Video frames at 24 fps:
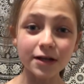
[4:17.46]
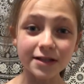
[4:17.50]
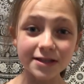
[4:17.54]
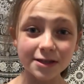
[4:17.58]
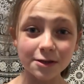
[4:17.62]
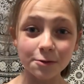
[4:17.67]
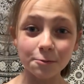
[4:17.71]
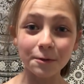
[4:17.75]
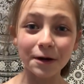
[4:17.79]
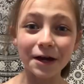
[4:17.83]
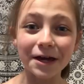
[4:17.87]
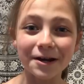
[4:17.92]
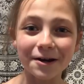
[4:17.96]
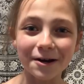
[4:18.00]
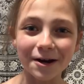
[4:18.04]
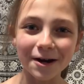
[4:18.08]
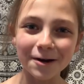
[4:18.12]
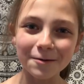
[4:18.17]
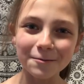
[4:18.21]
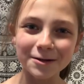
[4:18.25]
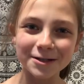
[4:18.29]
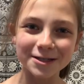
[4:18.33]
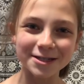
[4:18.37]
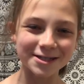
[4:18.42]
was the
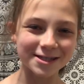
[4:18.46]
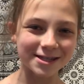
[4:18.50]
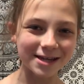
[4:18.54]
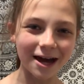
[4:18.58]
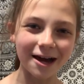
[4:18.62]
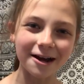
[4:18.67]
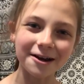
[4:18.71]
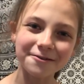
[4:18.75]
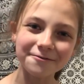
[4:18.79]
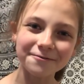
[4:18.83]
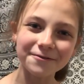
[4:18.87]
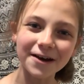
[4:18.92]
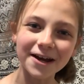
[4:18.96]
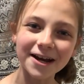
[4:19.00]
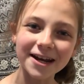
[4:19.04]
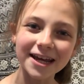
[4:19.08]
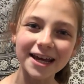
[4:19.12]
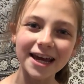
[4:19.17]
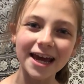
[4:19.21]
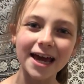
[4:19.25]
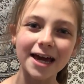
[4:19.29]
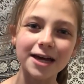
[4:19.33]
winner, which is kind of funny,